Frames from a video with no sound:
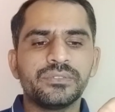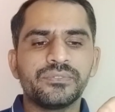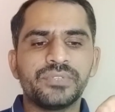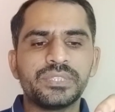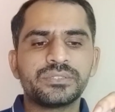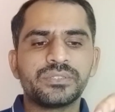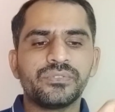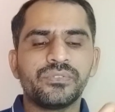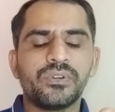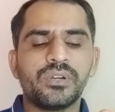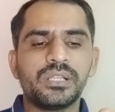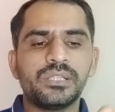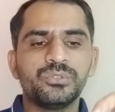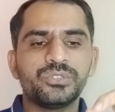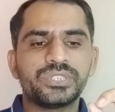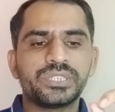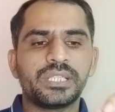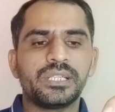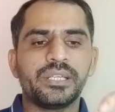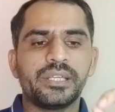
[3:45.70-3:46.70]
first of all, you
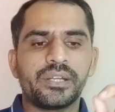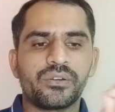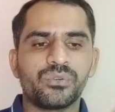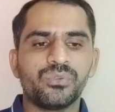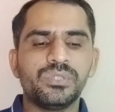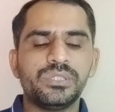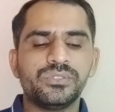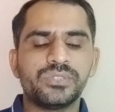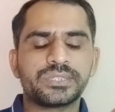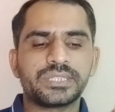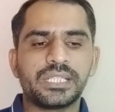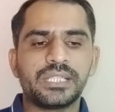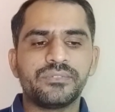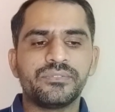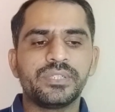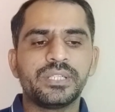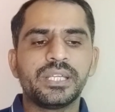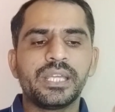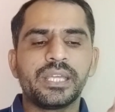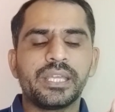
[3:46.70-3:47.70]
shall enroll yourself
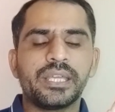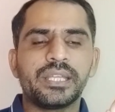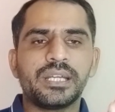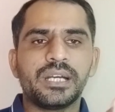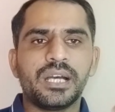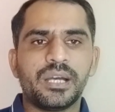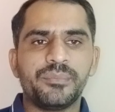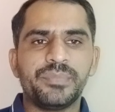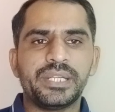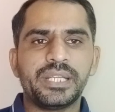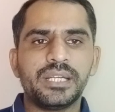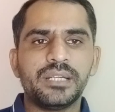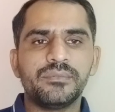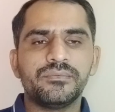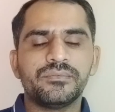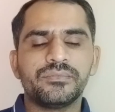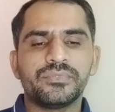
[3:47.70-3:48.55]
in a hub tab